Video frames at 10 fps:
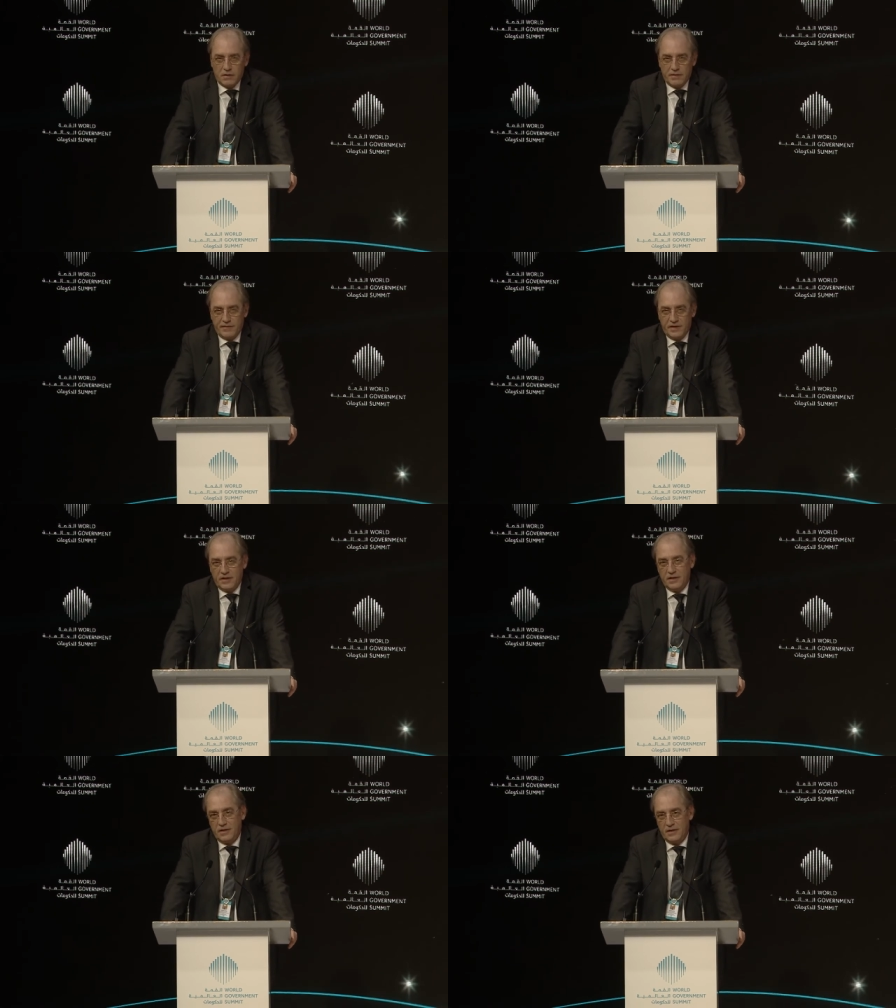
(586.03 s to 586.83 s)

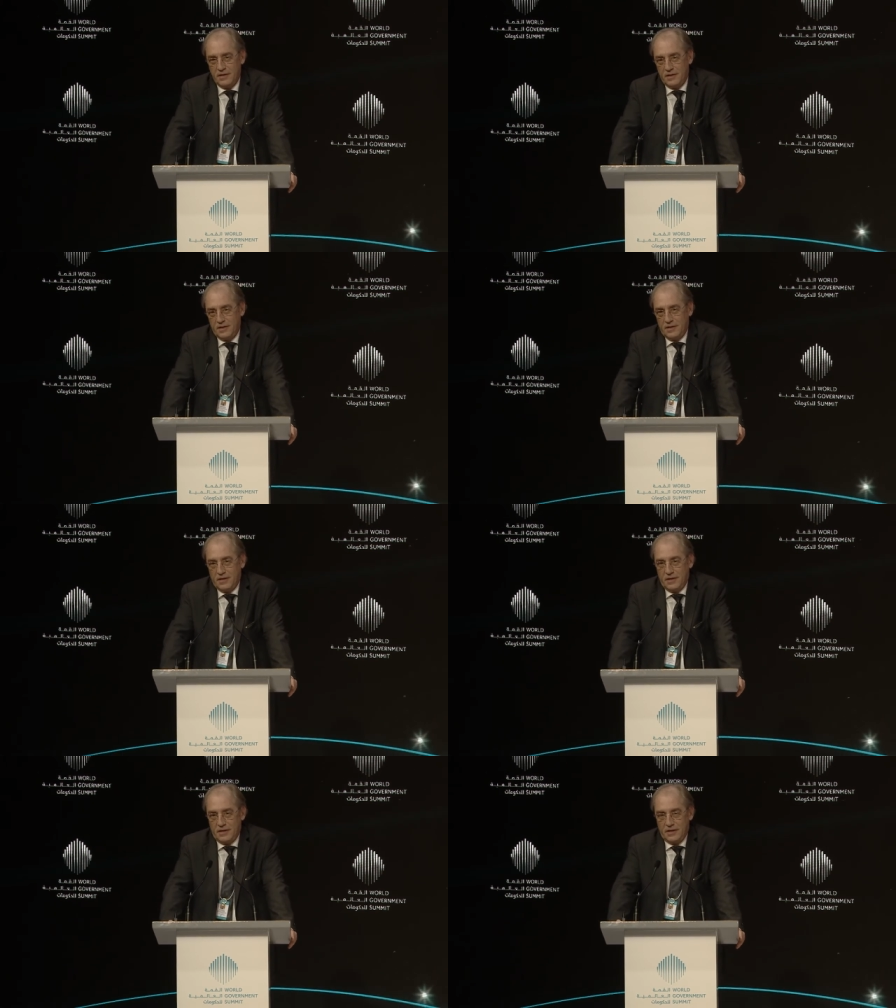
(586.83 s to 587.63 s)

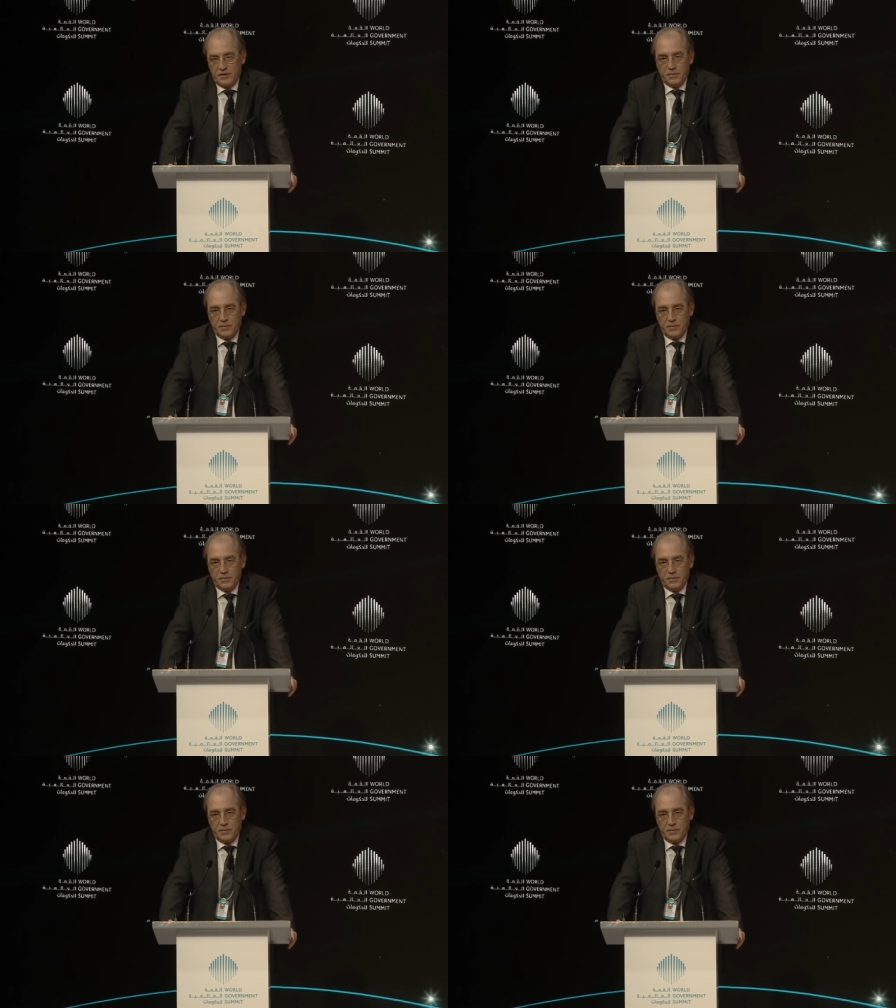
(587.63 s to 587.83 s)
of